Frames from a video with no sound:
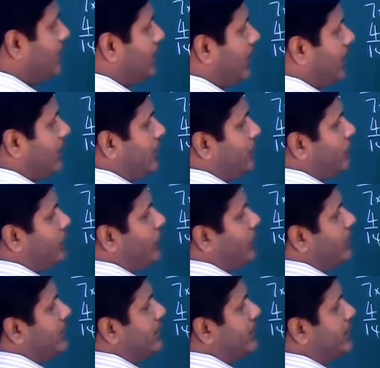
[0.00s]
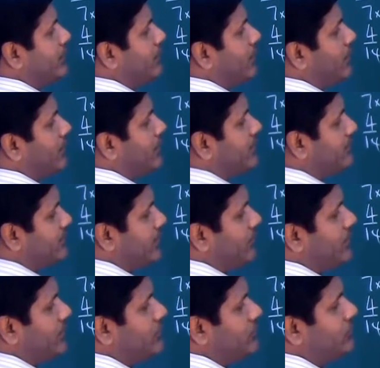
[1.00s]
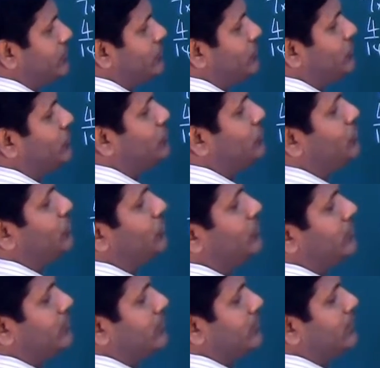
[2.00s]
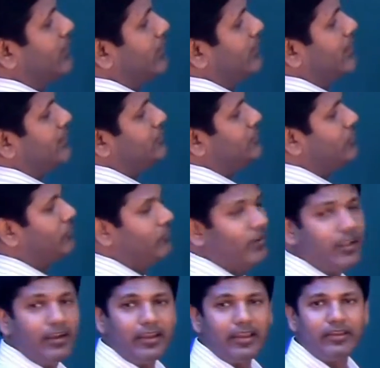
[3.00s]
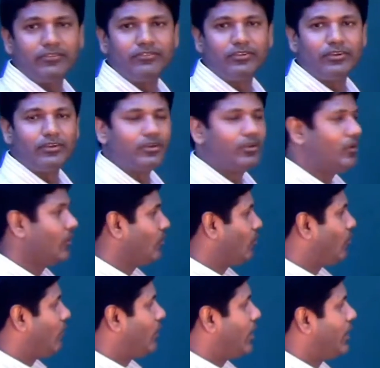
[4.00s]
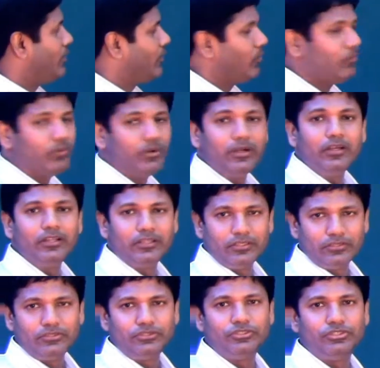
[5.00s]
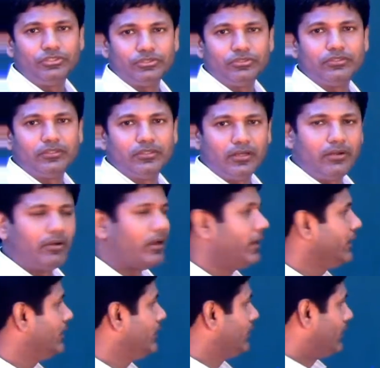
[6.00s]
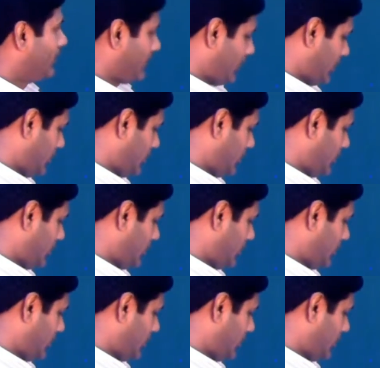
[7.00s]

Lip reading: and then 14 divided by 7 is 2. And that's your final answer. 1 over 2. All right? Okay,